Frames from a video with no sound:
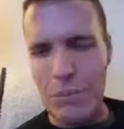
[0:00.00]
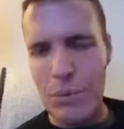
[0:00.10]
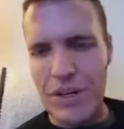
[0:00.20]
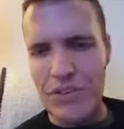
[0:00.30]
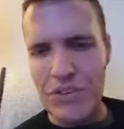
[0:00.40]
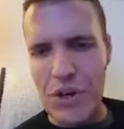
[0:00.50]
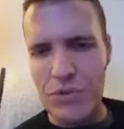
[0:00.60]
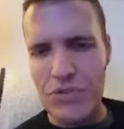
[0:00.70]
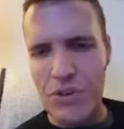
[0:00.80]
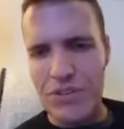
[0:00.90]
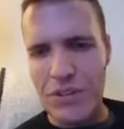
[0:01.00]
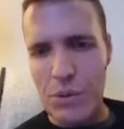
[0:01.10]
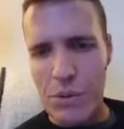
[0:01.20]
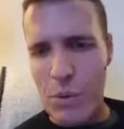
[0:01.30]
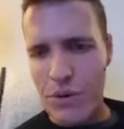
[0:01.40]
British culture and
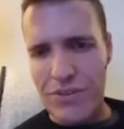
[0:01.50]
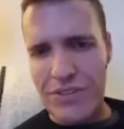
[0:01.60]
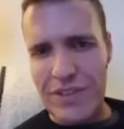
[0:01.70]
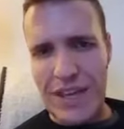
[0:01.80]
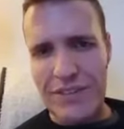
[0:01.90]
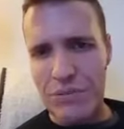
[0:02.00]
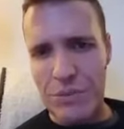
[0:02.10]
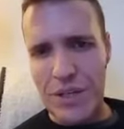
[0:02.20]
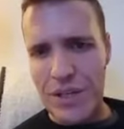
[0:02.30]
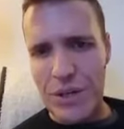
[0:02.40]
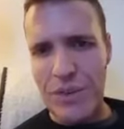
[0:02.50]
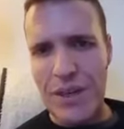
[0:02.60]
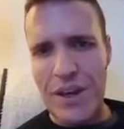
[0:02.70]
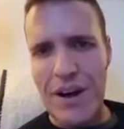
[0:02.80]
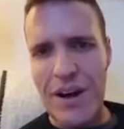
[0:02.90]
see what the portion sizes were like
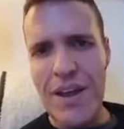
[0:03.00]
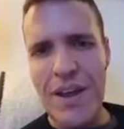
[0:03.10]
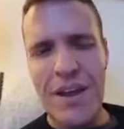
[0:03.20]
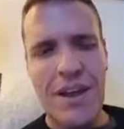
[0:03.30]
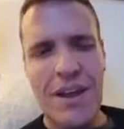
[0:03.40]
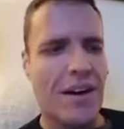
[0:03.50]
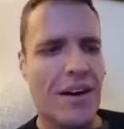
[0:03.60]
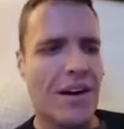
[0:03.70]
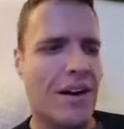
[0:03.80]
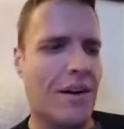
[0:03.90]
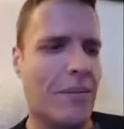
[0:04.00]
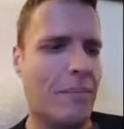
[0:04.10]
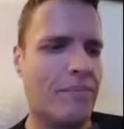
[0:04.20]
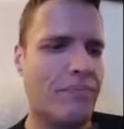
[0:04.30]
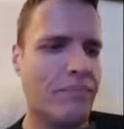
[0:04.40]
over there.
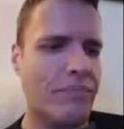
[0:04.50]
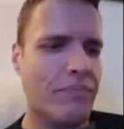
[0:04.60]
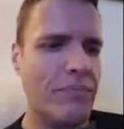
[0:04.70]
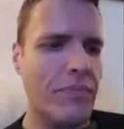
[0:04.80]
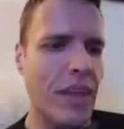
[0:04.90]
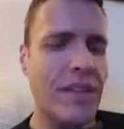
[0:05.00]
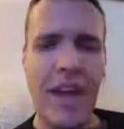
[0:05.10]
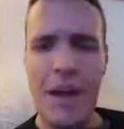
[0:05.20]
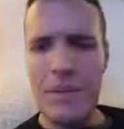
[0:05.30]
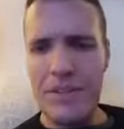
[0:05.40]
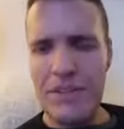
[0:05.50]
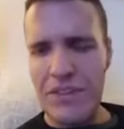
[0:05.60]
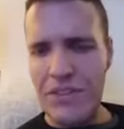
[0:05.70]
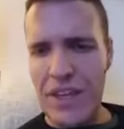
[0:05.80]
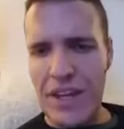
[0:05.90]
And yeah, I mean,
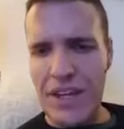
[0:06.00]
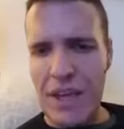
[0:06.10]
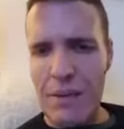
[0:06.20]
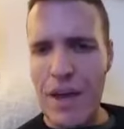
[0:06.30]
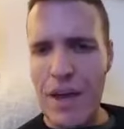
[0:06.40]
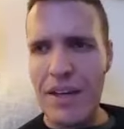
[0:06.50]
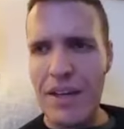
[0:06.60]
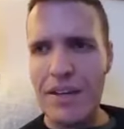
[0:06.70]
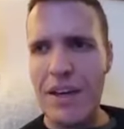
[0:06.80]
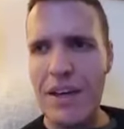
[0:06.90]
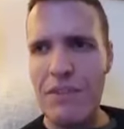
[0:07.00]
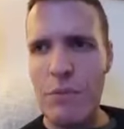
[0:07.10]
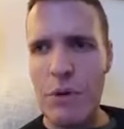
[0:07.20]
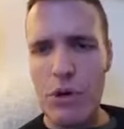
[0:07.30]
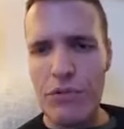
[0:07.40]
since then I came back.
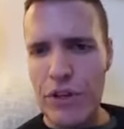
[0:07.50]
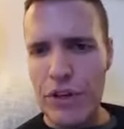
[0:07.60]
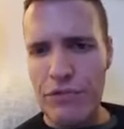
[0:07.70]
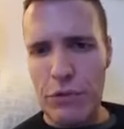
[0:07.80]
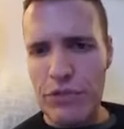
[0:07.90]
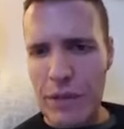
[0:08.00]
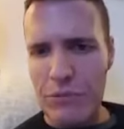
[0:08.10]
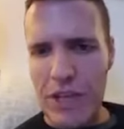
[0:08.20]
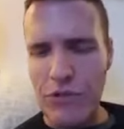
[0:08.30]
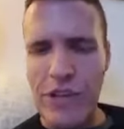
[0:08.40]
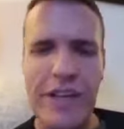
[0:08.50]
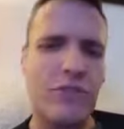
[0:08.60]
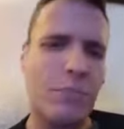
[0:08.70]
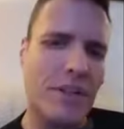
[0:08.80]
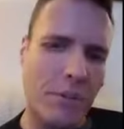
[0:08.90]
I've been over there a few times now.
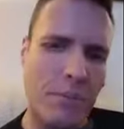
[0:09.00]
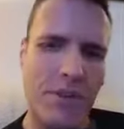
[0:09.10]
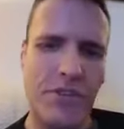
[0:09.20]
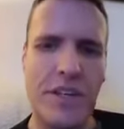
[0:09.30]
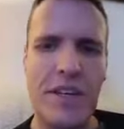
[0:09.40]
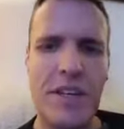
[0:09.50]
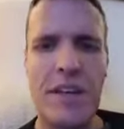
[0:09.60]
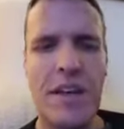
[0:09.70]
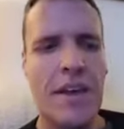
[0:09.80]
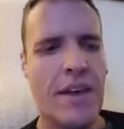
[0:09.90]
Jackie's been here to Michigan.